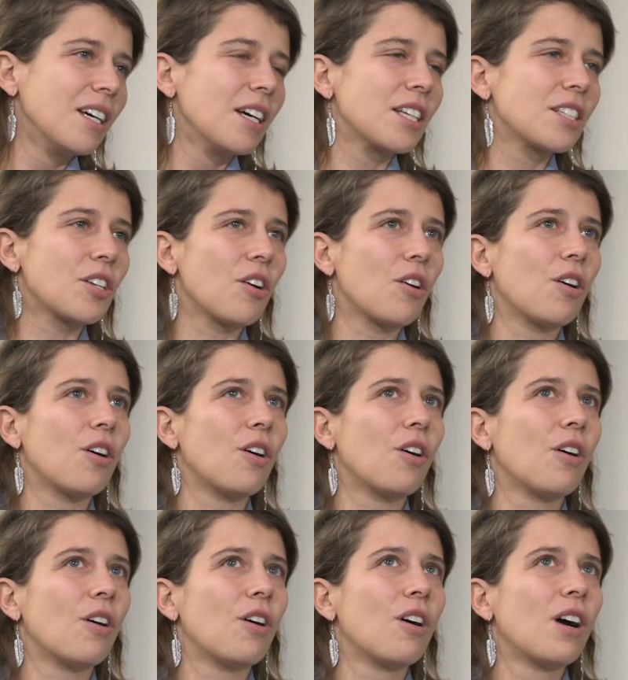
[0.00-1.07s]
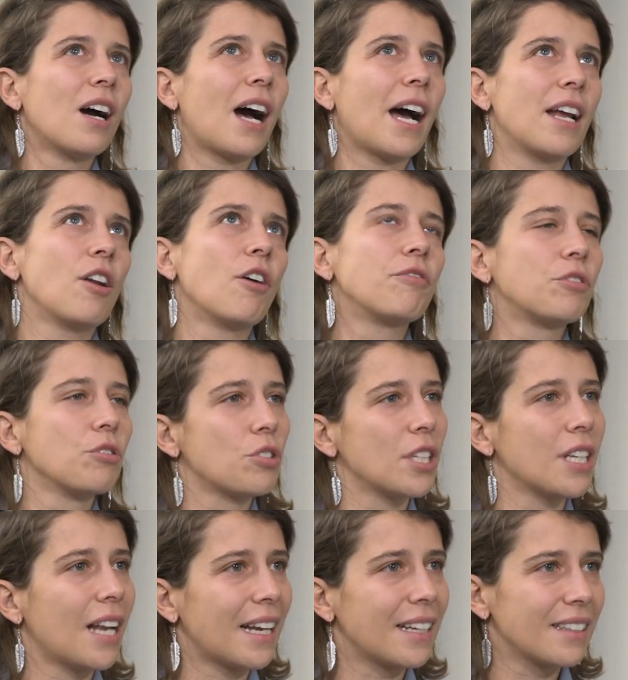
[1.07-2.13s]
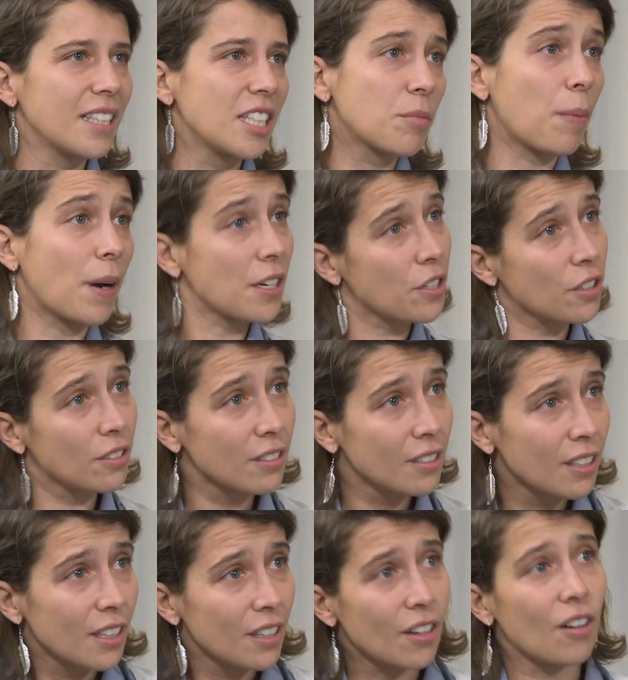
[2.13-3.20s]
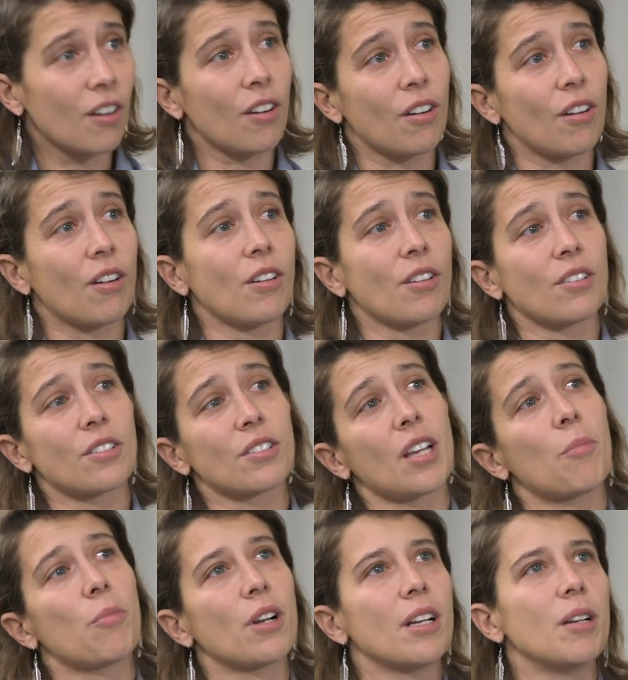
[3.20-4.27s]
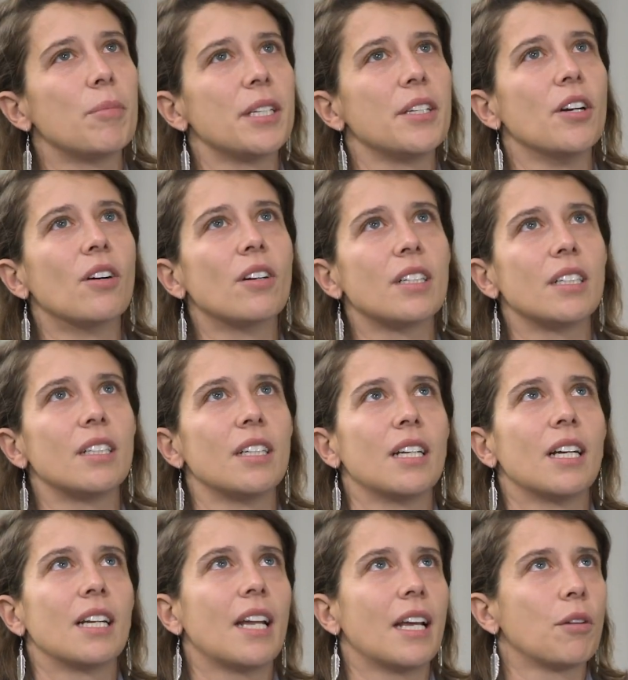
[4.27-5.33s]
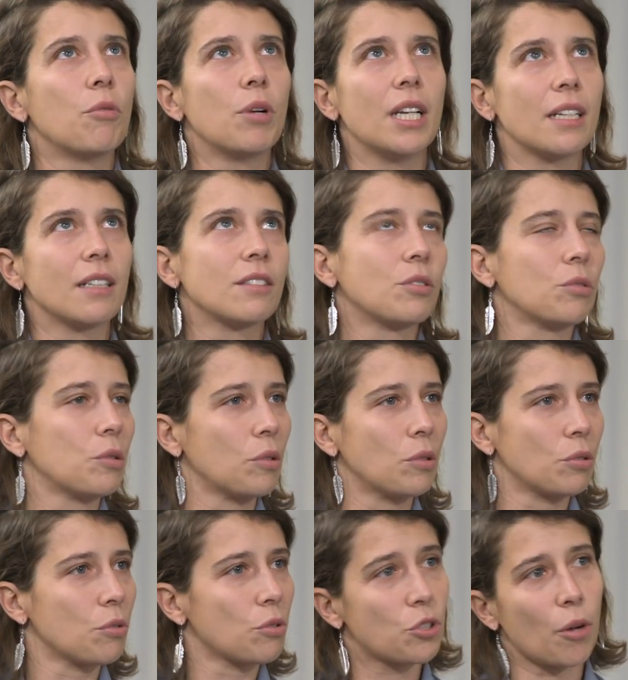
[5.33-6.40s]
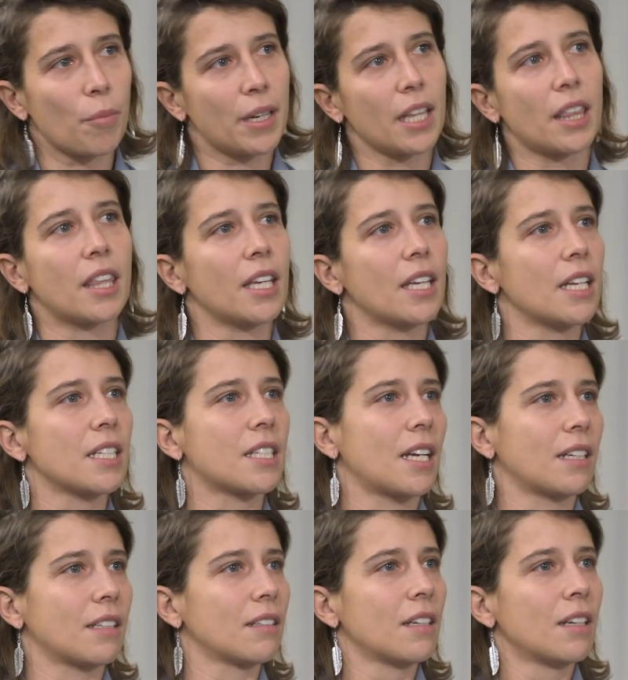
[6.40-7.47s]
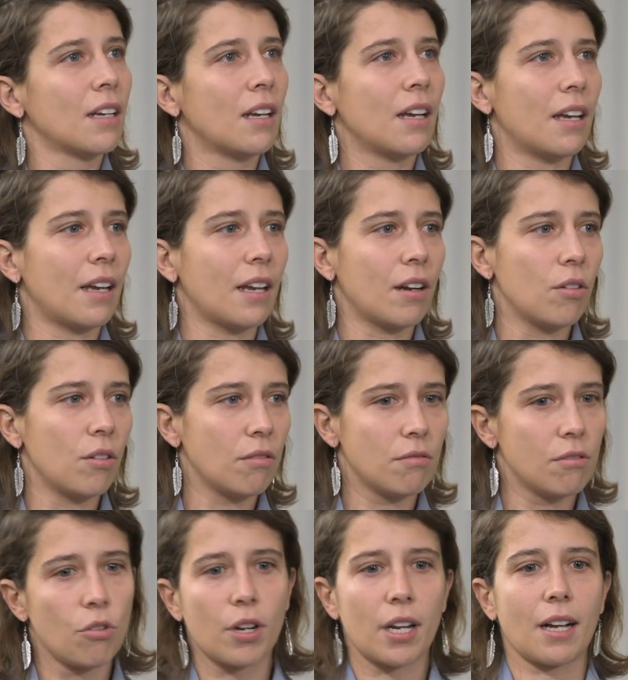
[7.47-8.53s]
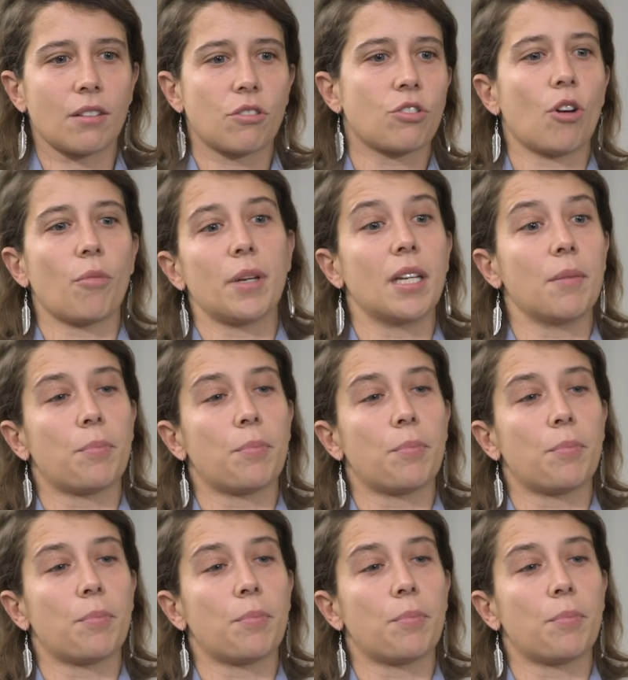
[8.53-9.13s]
So I love to see like this passion on someone a little bit younger, like willing to do so many things and looking at so many